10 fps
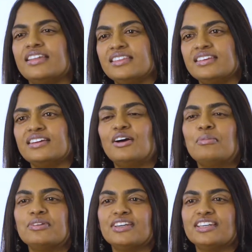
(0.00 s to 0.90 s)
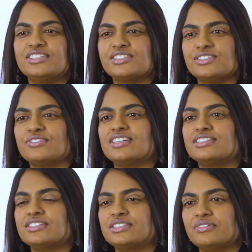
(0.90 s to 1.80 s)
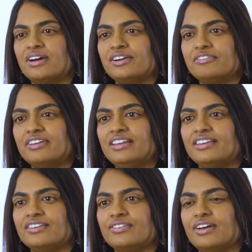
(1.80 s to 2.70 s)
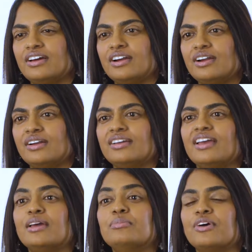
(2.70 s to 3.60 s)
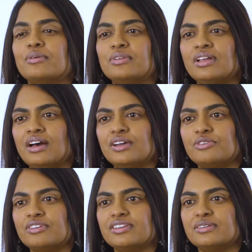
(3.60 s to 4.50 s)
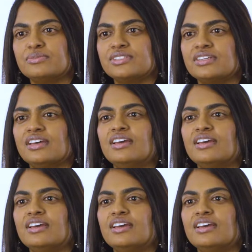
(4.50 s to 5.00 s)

The complications of congestive heart failure are abnormal heart rhythms,